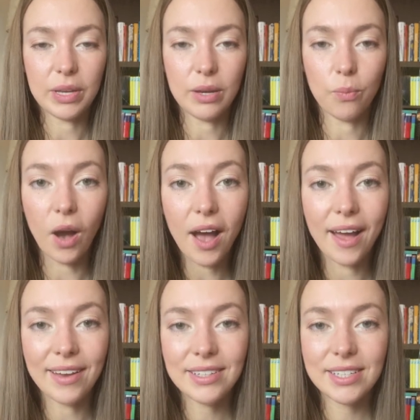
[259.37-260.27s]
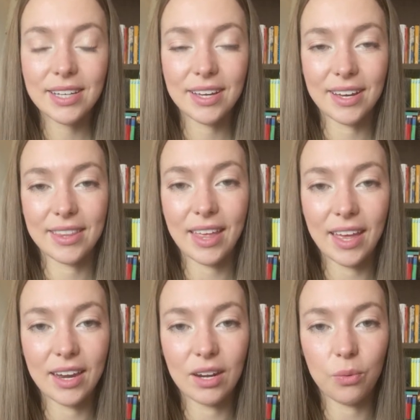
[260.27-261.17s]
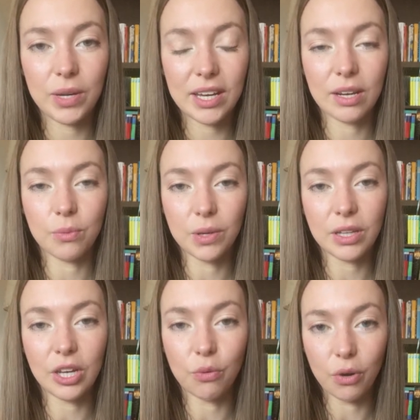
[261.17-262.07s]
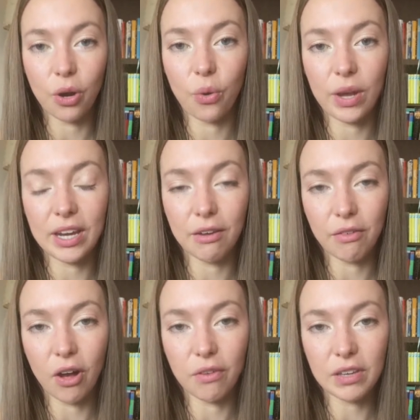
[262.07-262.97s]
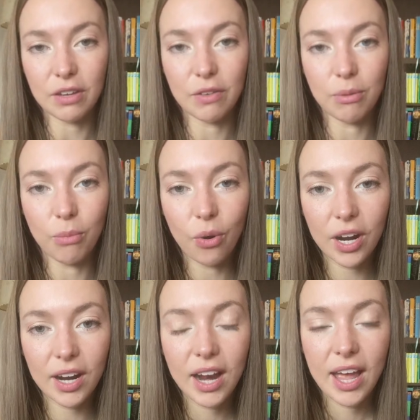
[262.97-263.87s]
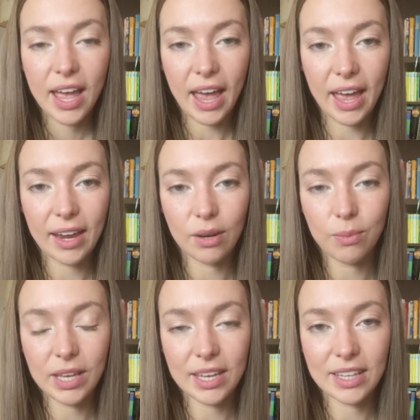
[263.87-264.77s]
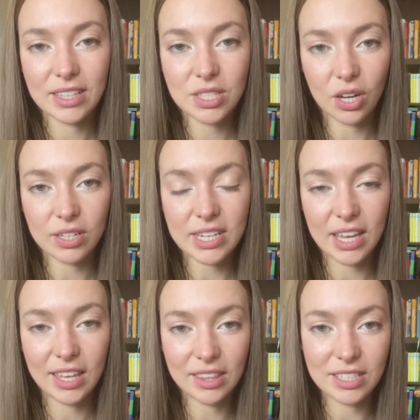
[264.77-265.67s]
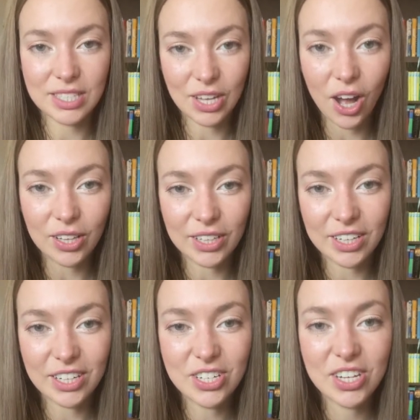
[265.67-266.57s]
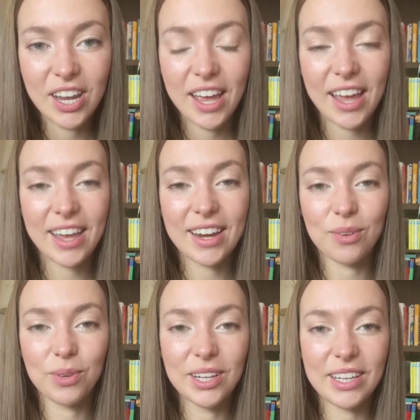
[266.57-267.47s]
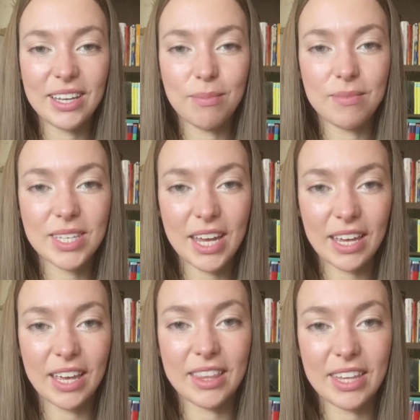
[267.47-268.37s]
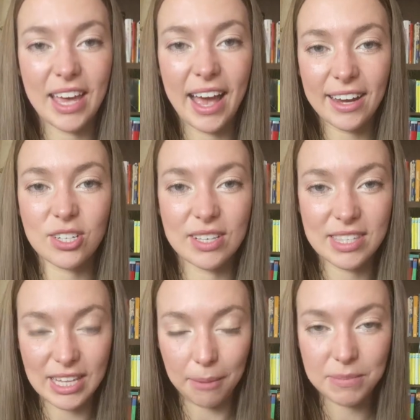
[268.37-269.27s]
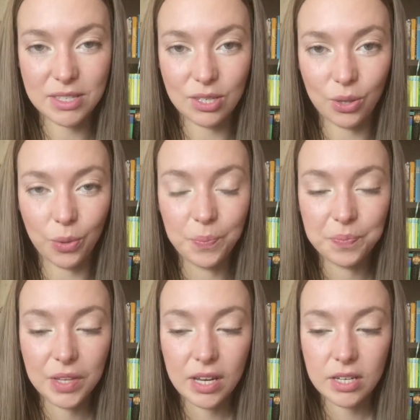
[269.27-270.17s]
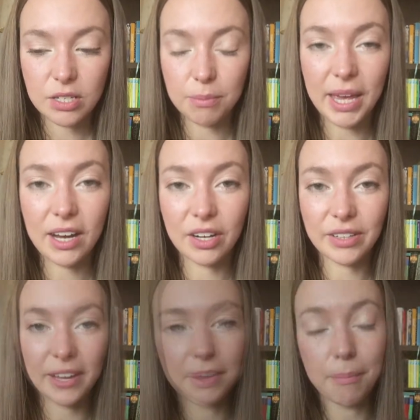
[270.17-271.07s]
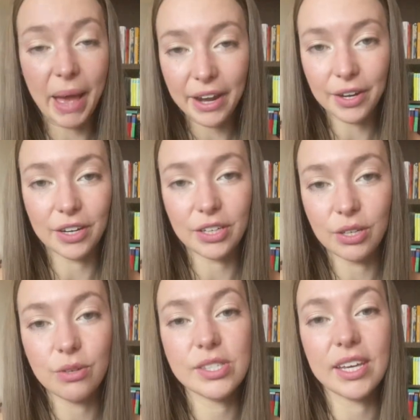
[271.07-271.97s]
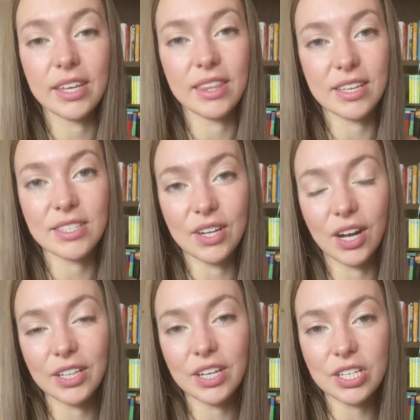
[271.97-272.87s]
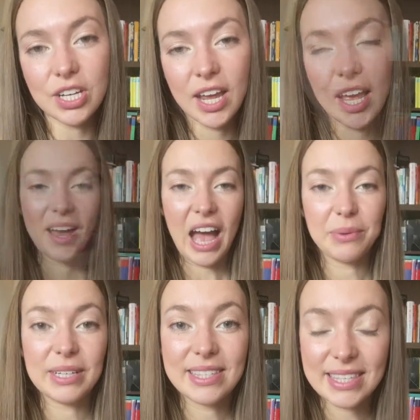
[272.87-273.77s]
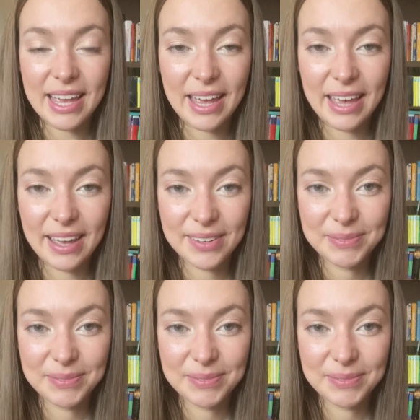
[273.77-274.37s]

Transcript: want, then we can really grow and evolve even more. And we can start taking this knowledge and really taking the action steps to make our lives better using this knowledge. I would say